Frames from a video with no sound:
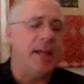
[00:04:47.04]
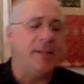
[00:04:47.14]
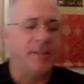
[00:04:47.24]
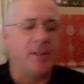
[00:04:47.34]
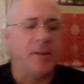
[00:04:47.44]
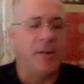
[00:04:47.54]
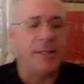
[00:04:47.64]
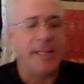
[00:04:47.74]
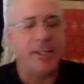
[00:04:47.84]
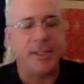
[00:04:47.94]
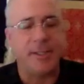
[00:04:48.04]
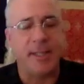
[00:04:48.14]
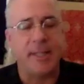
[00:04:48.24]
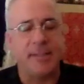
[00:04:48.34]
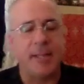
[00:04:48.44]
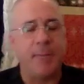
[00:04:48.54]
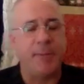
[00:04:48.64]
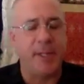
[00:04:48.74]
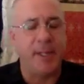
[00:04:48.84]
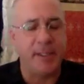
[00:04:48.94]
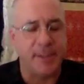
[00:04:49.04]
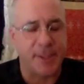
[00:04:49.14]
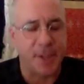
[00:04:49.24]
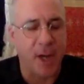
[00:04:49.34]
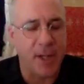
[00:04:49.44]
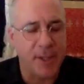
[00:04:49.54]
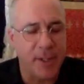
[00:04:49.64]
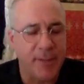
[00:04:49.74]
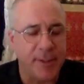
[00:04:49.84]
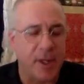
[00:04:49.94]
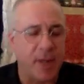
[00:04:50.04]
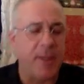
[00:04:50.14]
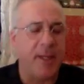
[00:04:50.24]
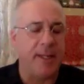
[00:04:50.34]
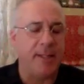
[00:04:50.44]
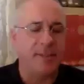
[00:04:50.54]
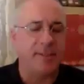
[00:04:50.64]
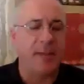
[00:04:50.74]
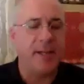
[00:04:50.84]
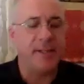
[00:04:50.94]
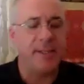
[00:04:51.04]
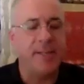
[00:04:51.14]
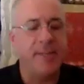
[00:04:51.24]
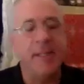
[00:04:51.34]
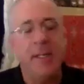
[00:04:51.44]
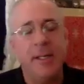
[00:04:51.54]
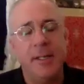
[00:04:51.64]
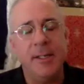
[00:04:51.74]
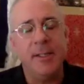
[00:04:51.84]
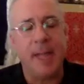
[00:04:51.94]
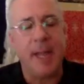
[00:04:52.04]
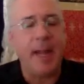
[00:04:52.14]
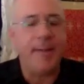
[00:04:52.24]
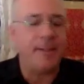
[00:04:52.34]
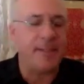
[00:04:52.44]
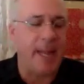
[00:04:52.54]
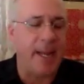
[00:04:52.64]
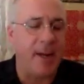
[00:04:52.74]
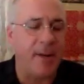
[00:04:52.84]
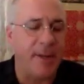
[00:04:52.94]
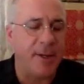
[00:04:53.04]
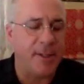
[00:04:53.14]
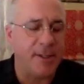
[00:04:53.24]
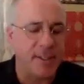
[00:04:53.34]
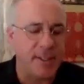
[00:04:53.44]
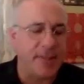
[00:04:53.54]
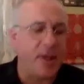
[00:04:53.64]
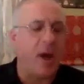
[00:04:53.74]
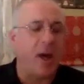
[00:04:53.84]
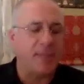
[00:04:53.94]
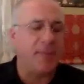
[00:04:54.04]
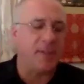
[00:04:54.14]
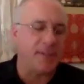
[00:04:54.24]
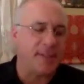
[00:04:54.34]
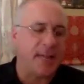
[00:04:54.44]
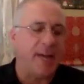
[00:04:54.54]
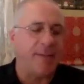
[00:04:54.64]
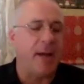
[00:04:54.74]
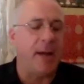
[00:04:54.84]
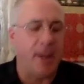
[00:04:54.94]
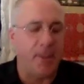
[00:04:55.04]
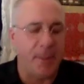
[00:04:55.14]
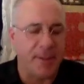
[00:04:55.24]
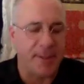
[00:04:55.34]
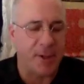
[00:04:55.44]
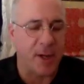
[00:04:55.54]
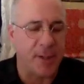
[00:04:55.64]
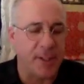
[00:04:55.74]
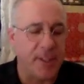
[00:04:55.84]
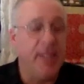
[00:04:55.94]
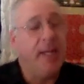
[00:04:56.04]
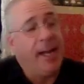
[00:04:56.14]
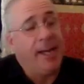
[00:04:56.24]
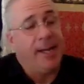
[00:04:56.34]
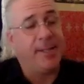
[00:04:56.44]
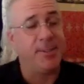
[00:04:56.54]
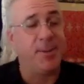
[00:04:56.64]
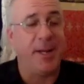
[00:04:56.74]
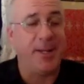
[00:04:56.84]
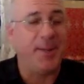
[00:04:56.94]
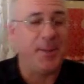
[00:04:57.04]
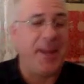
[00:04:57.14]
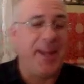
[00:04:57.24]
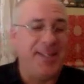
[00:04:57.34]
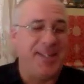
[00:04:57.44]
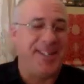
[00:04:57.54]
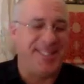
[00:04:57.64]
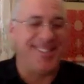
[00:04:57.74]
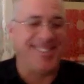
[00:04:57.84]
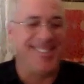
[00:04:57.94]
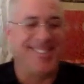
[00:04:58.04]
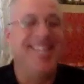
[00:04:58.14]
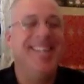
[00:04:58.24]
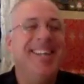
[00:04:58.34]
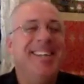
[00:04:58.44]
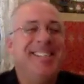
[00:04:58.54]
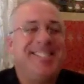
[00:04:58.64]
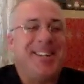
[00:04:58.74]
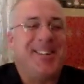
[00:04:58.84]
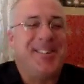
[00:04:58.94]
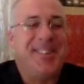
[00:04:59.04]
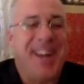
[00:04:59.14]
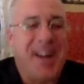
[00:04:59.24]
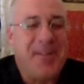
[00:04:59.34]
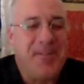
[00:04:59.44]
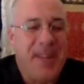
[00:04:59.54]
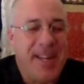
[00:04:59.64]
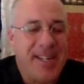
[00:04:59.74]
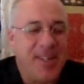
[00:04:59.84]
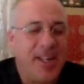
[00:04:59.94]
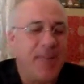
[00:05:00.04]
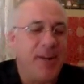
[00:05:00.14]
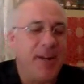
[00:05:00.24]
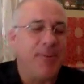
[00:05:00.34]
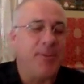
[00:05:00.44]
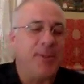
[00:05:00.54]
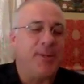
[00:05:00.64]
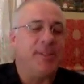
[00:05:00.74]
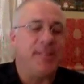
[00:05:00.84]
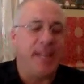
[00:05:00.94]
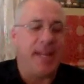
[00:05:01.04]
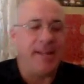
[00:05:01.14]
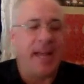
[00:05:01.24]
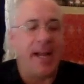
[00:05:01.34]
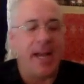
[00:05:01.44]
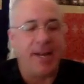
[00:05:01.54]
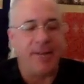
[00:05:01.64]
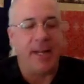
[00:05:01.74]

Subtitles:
And so Atisha says that Buddha is the doctor, the Dharma is the medicine, and the Sangha are the nurses and the hospital staff helping the doctor. And guess what? You're the patient. So we can look at whatever we're doing today in that kind of